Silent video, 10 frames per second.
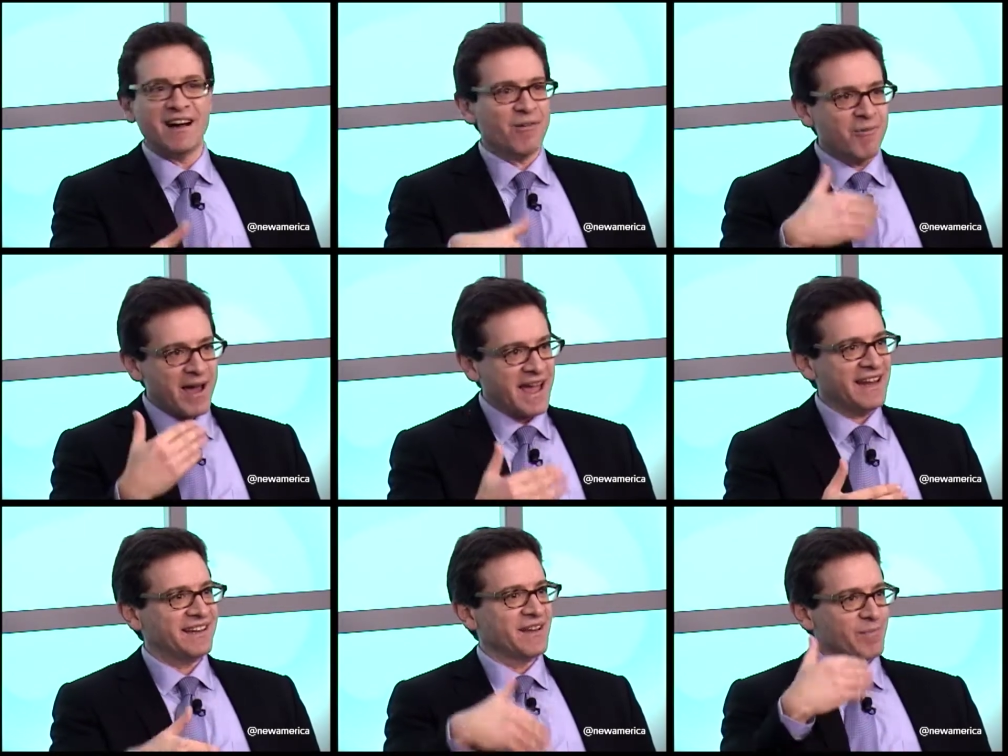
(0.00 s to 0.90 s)

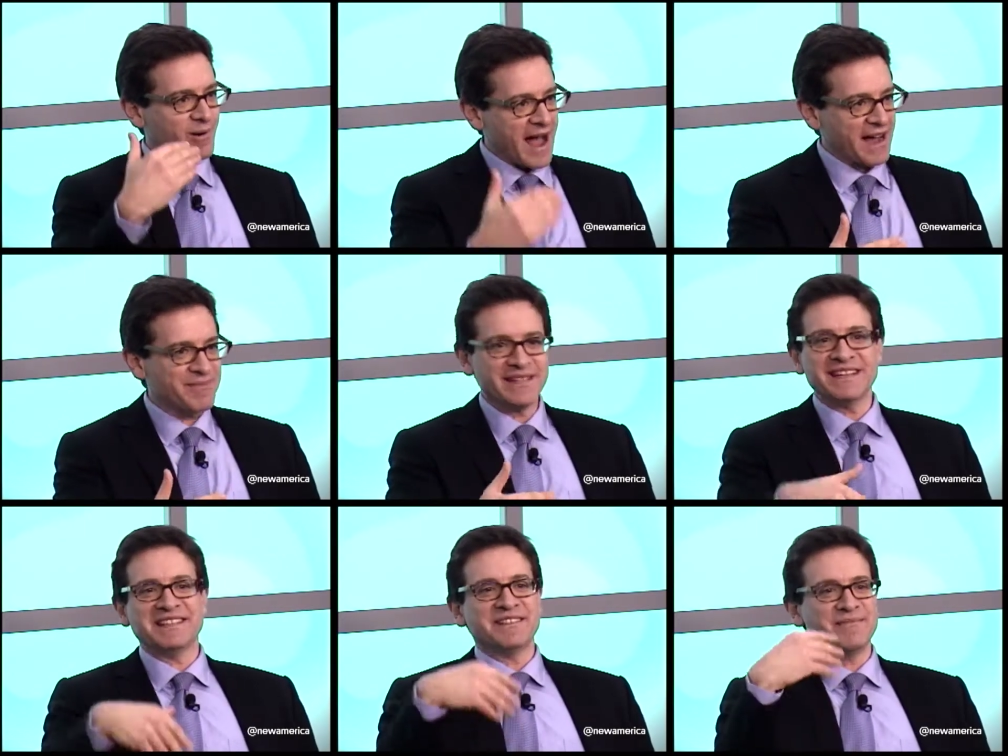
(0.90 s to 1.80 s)
Weight,
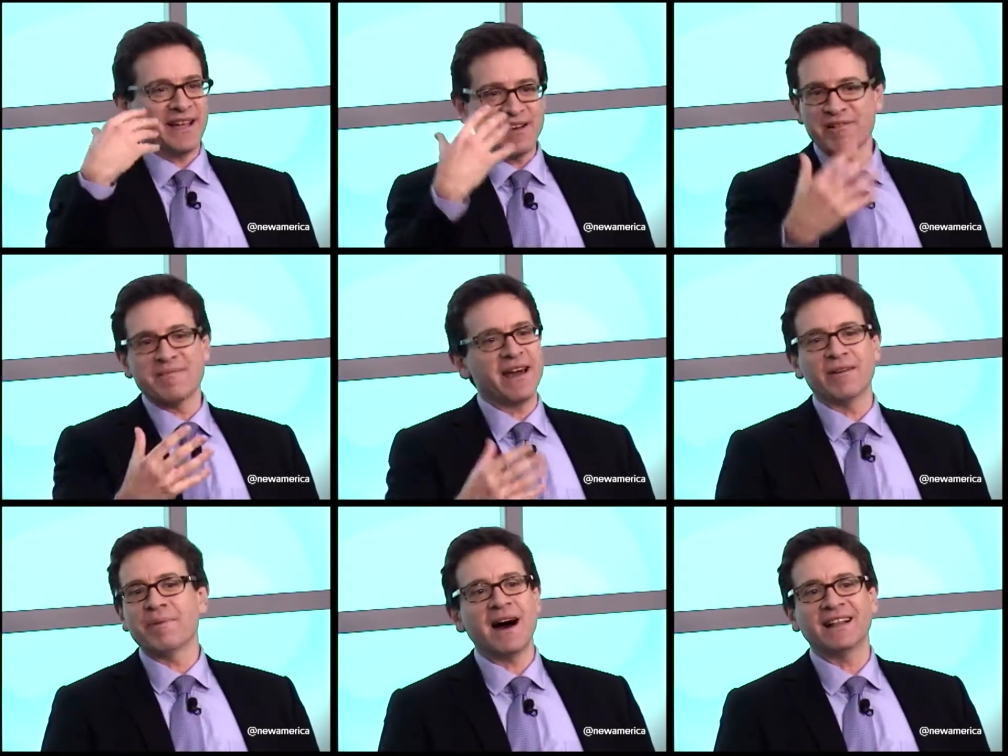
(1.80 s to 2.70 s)
pragmatism,
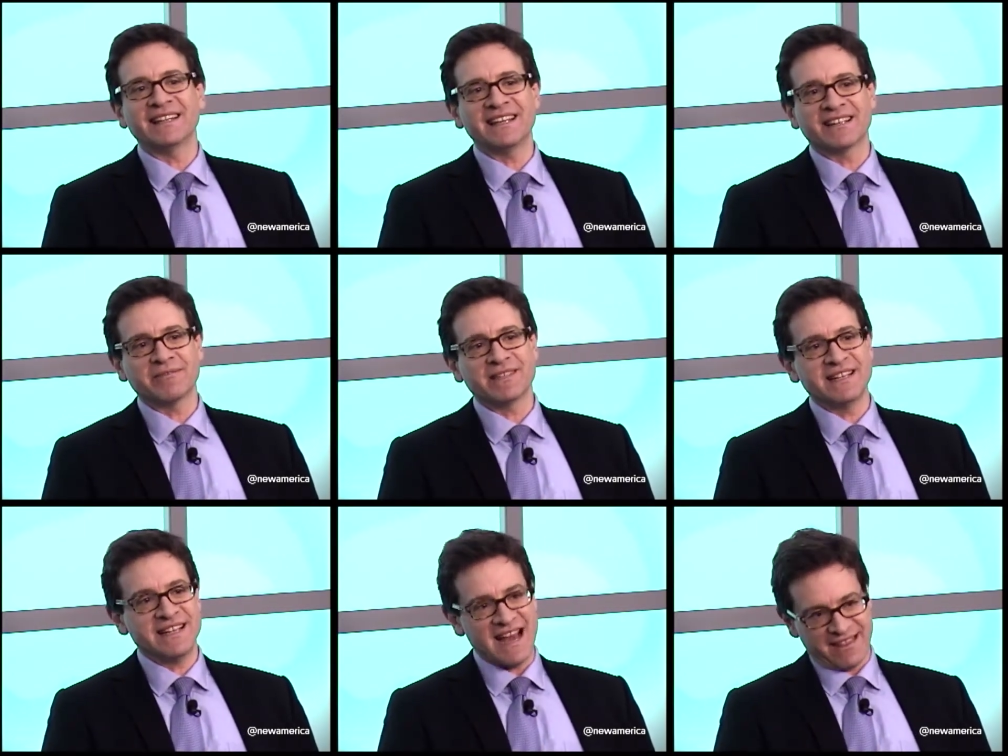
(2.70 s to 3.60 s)
incremental politics was
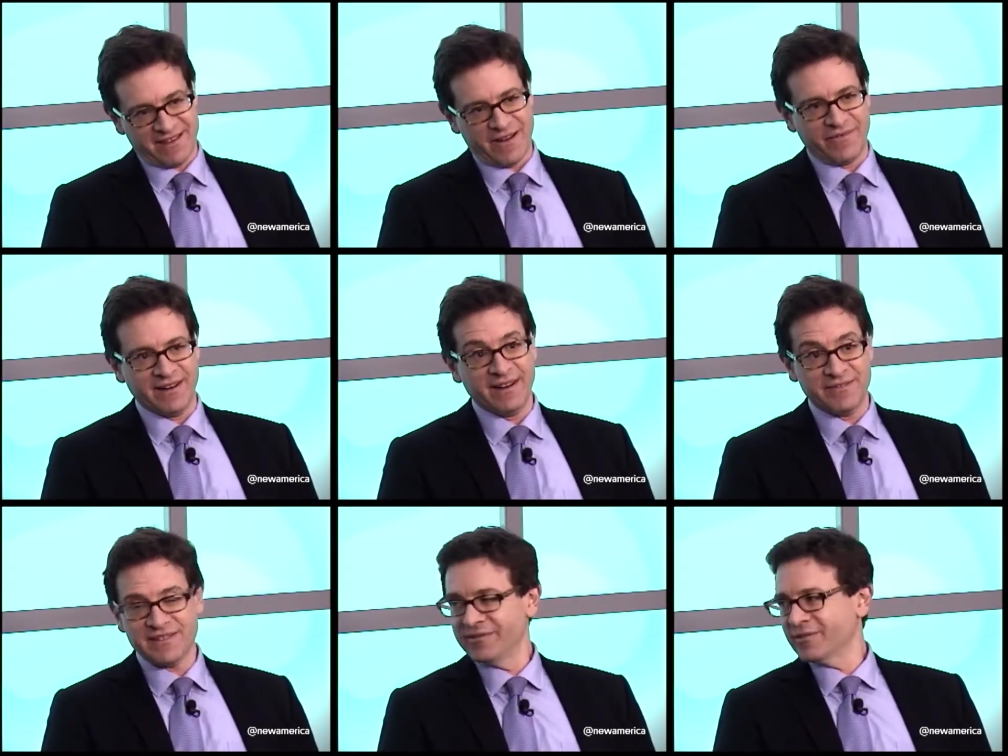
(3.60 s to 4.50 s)
the death often of
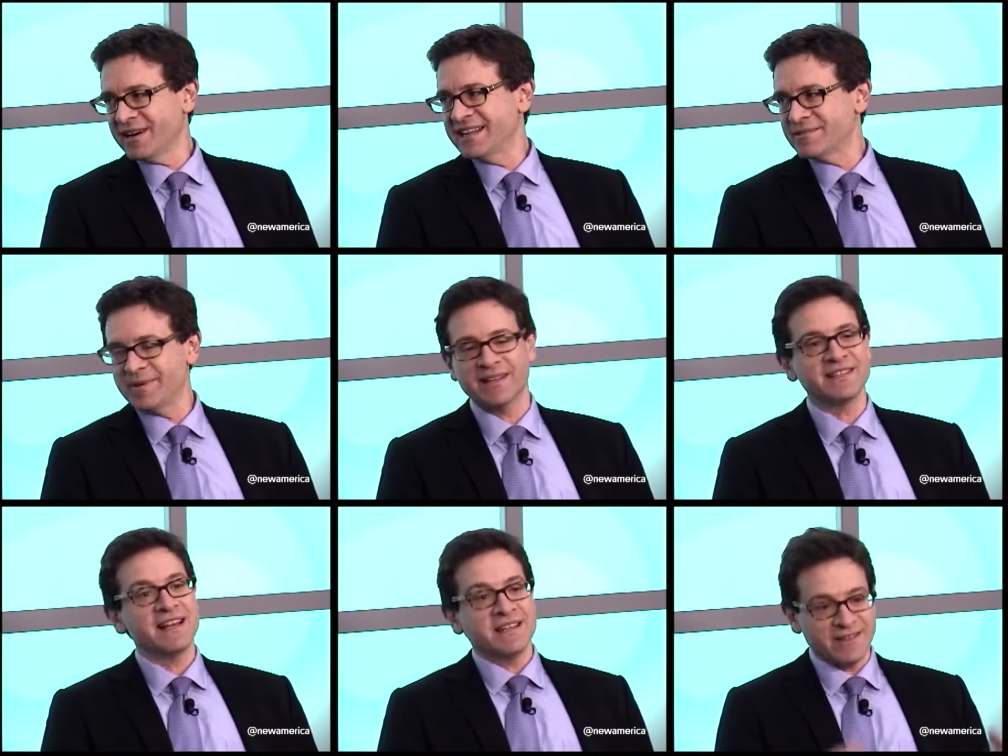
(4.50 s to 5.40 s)
civil rights bills.
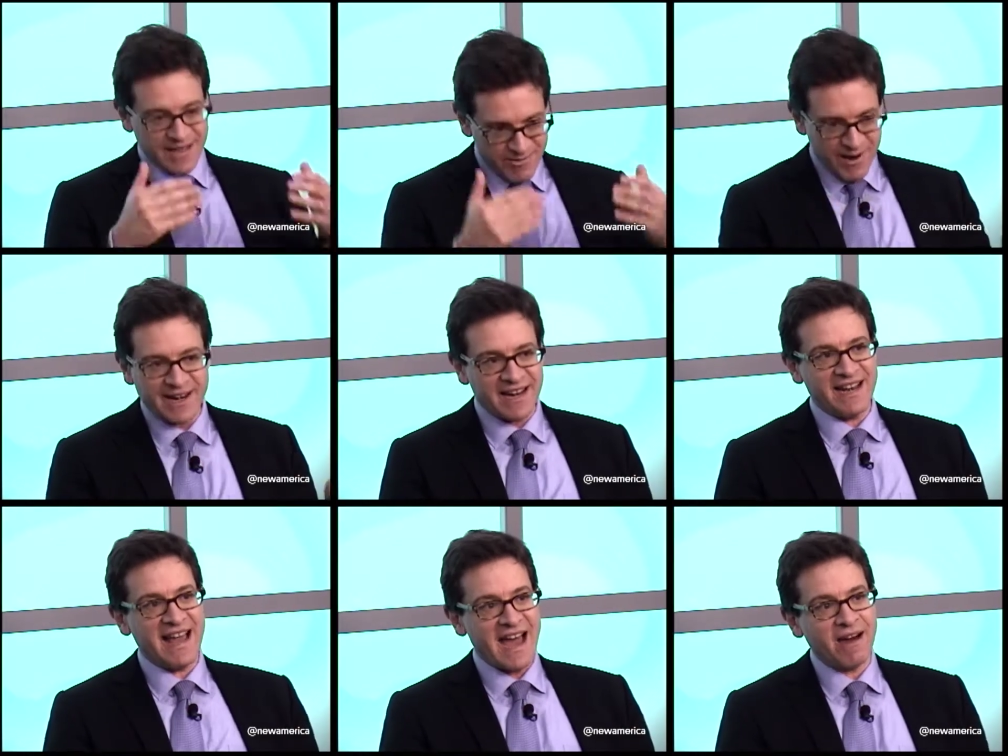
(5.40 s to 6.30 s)
So he wanted it
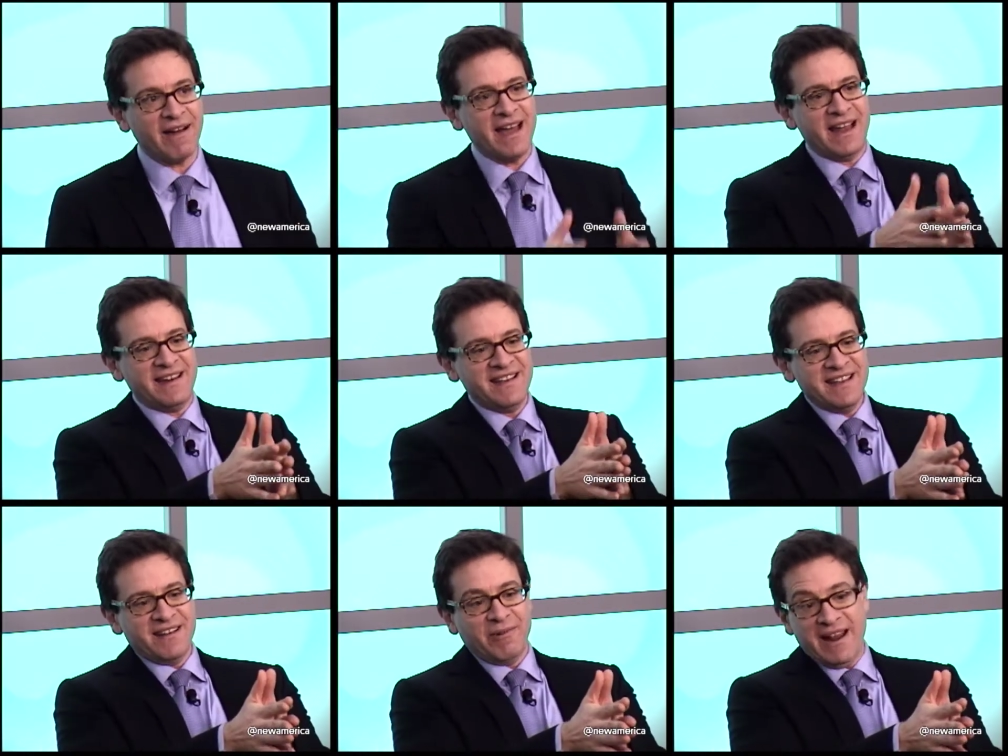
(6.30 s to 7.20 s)
now. And
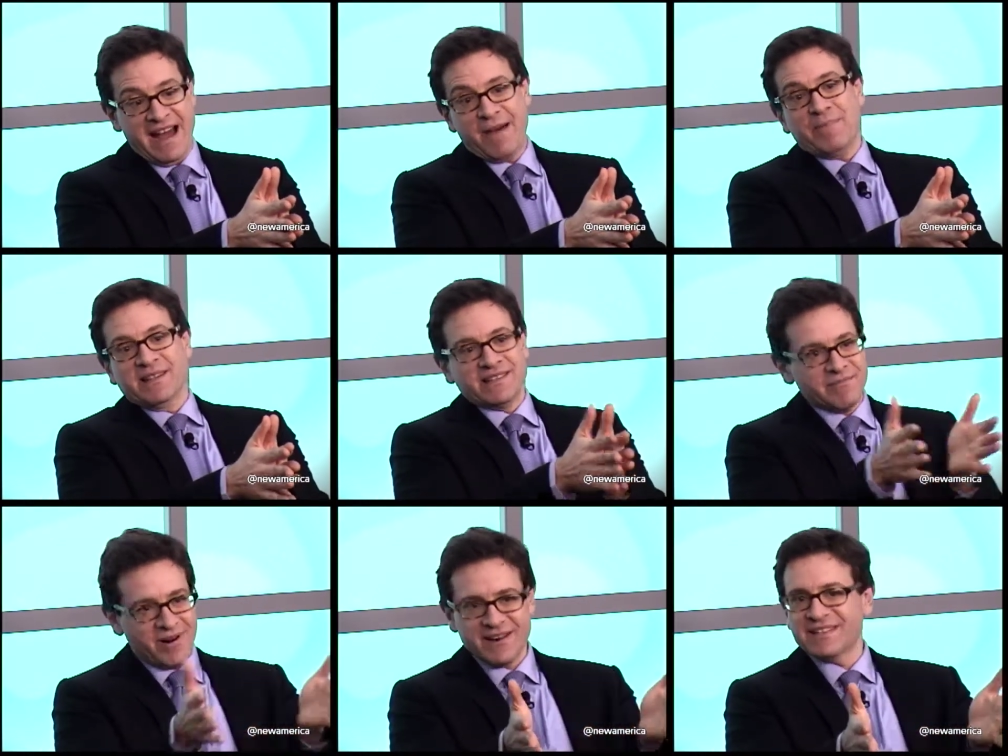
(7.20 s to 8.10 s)
what happens, the
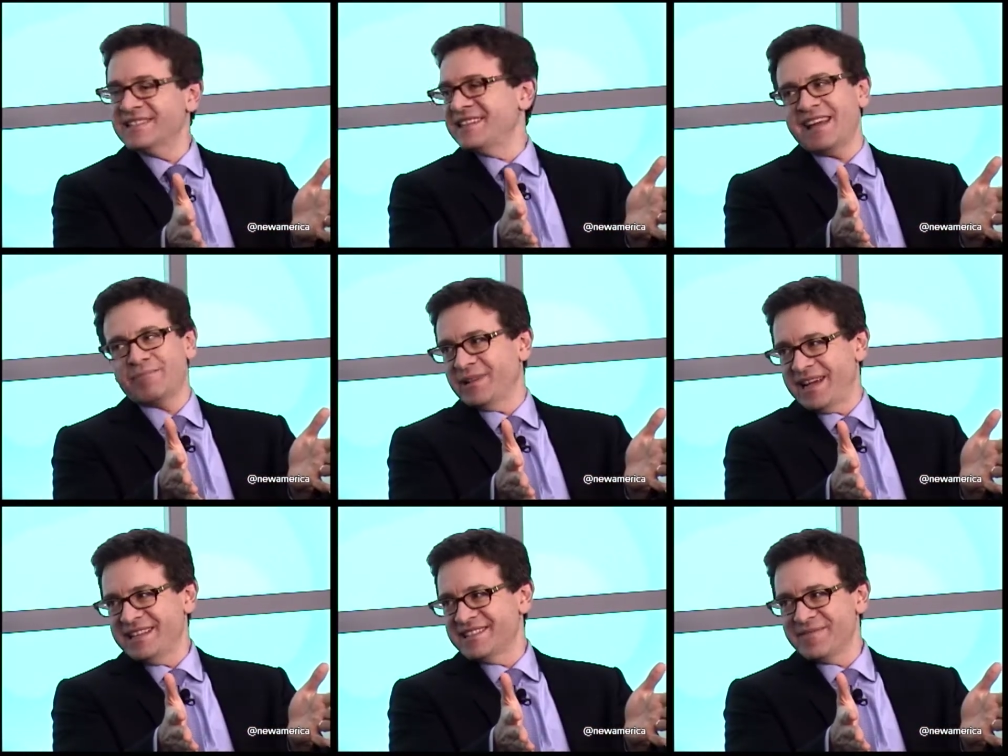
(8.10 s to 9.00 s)
marches take
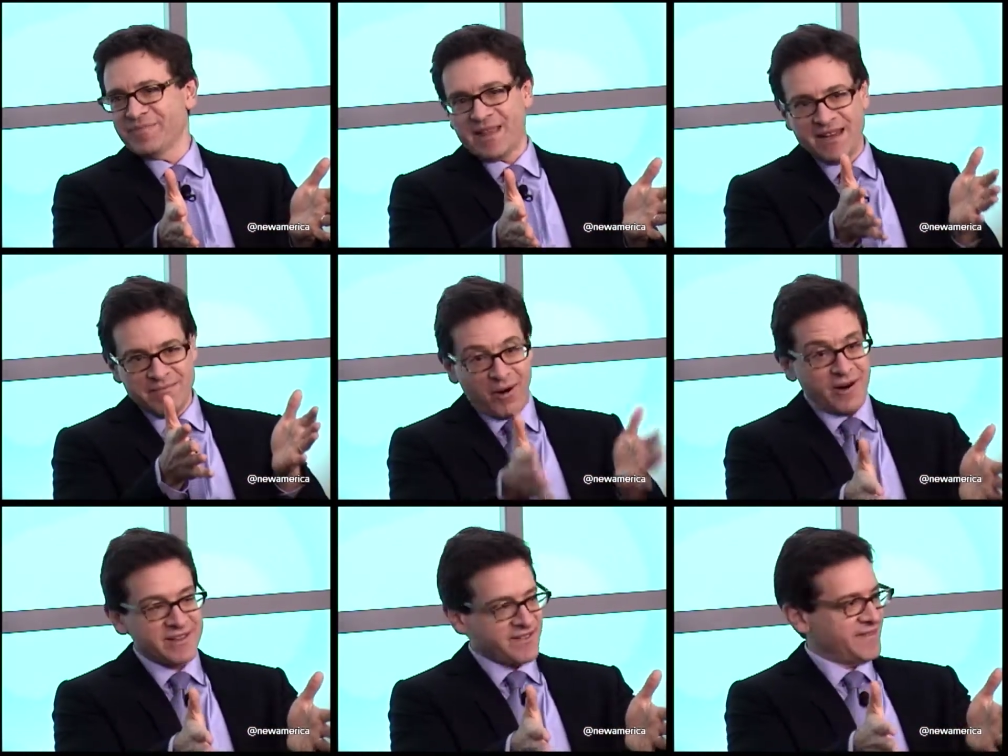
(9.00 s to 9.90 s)
place in
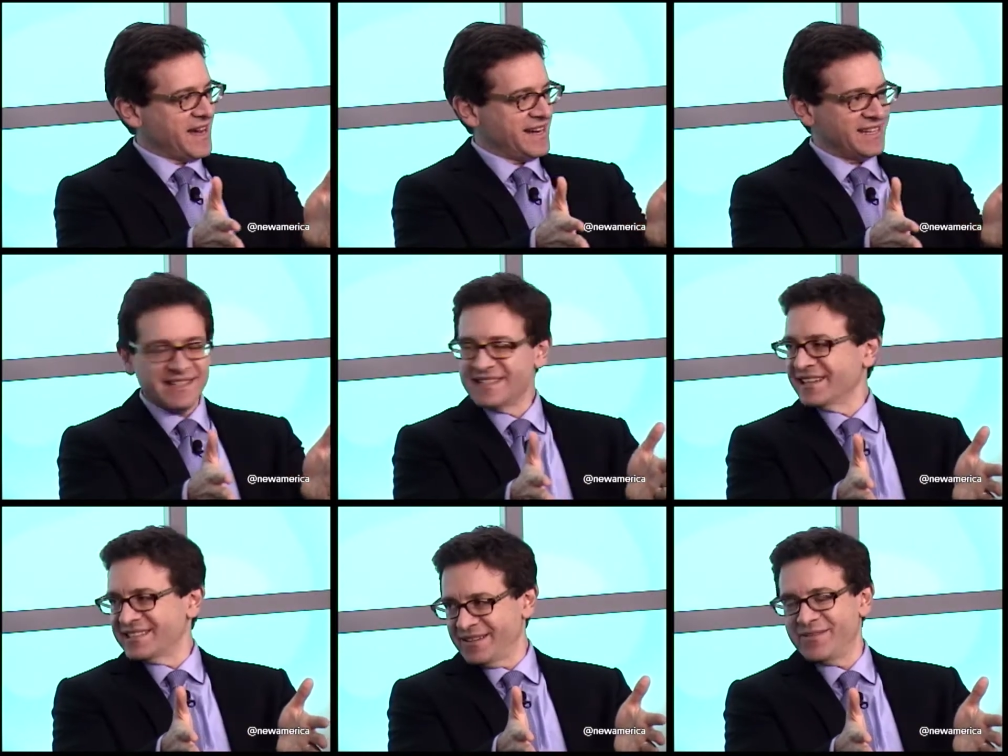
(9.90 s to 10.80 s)
March of
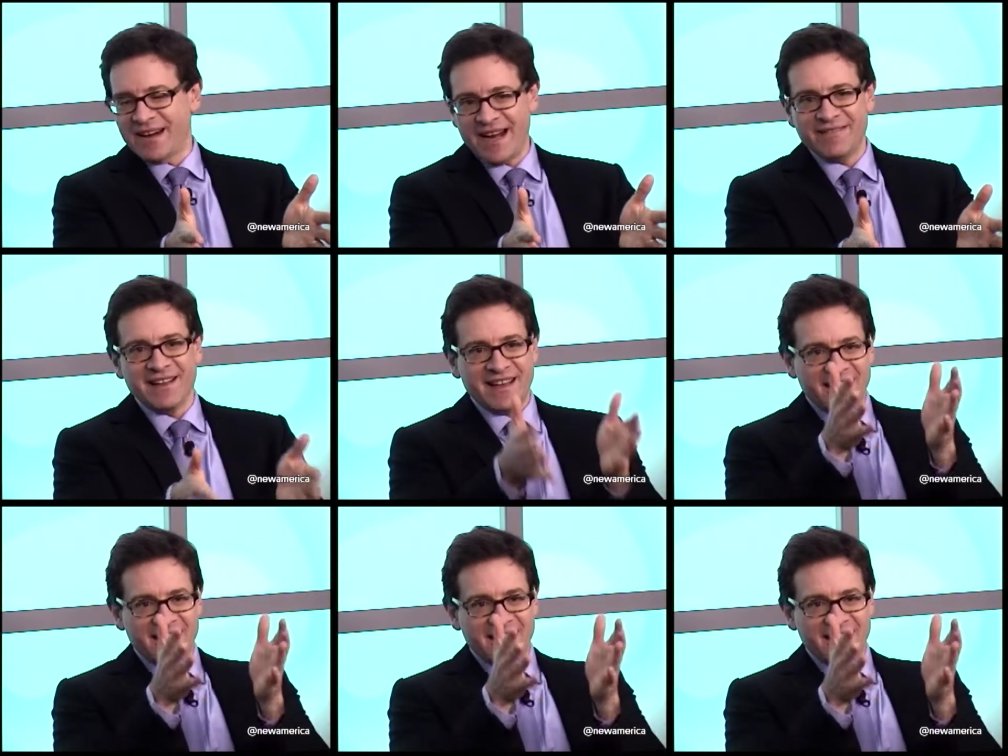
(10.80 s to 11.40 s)
1965.